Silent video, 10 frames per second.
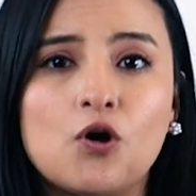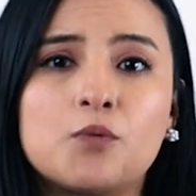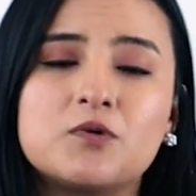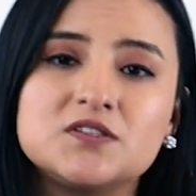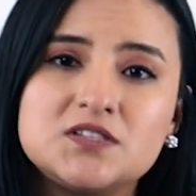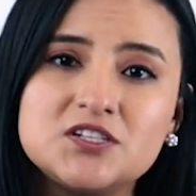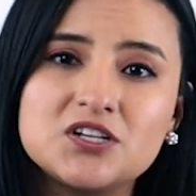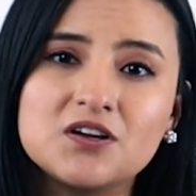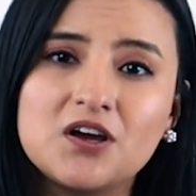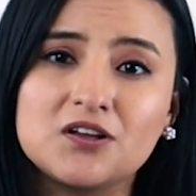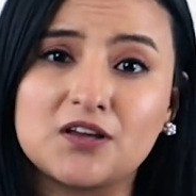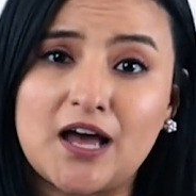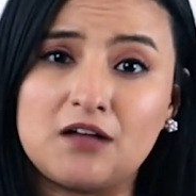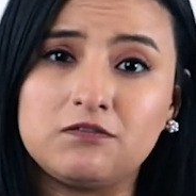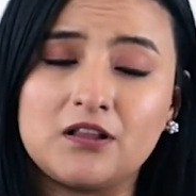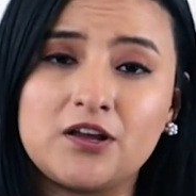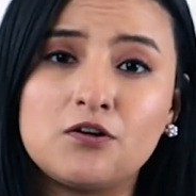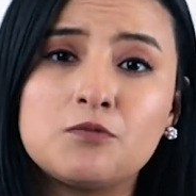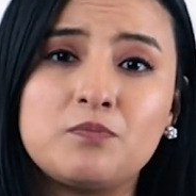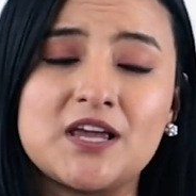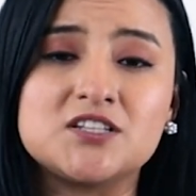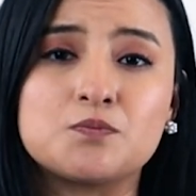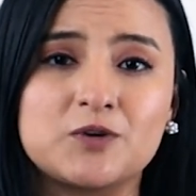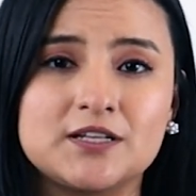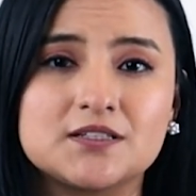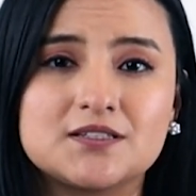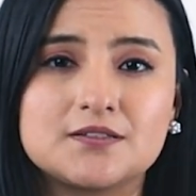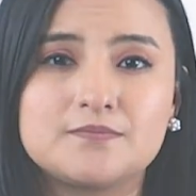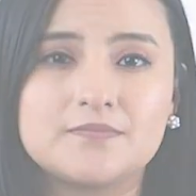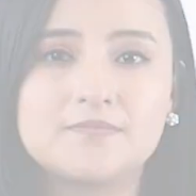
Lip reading: or precision-cut half-letter page prints.